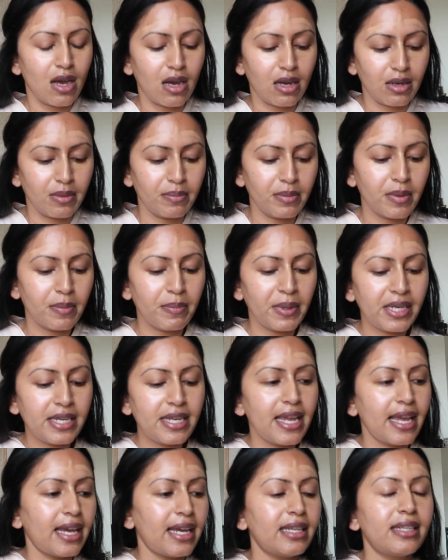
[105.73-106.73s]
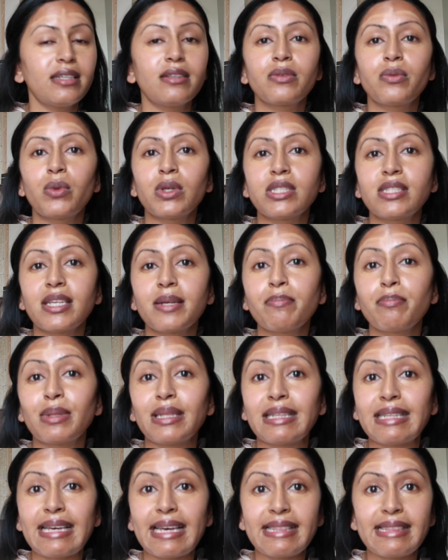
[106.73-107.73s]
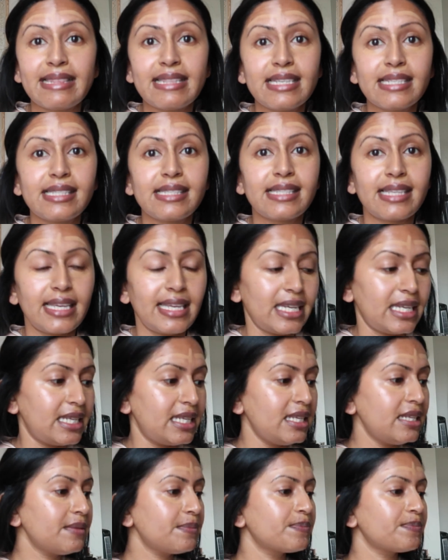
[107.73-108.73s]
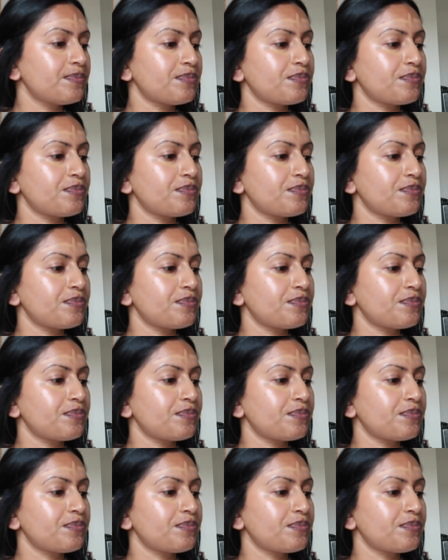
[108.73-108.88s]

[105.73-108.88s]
but again, once I blend this in,